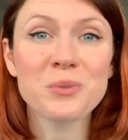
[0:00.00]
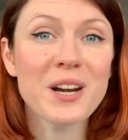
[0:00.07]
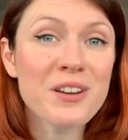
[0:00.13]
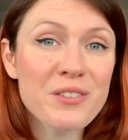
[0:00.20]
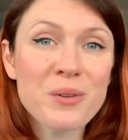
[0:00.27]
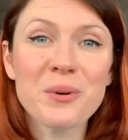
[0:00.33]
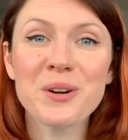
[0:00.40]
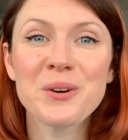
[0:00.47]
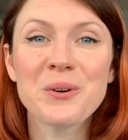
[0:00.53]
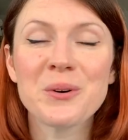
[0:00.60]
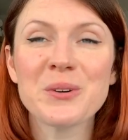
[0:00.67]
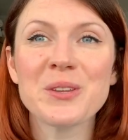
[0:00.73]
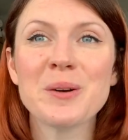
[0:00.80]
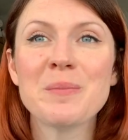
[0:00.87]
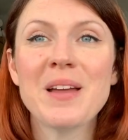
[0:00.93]
whatever you want to
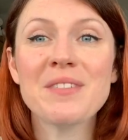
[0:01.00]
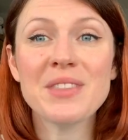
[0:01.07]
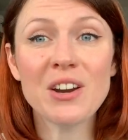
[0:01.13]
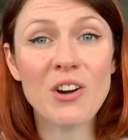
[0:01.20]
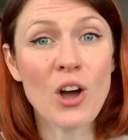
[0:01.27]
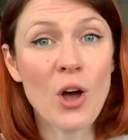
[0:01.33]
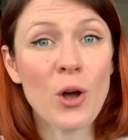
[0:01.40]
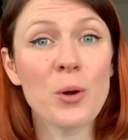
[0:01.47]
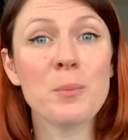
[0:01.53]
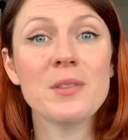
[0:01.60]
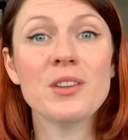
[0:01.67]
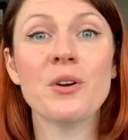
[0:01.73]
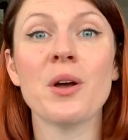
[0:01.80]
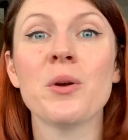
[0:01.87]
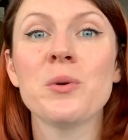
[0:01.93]
call them, if they're at home in
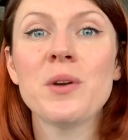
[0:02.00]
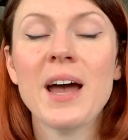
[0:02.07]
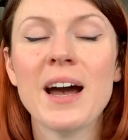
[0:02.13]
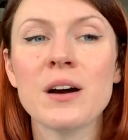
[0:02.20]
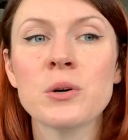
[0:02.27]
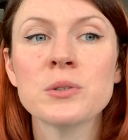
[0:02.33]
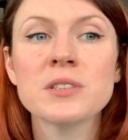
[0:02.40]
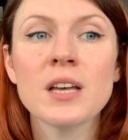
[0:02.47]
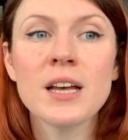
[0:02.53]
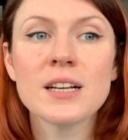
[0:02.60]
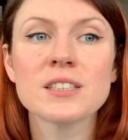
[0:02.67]
their own house,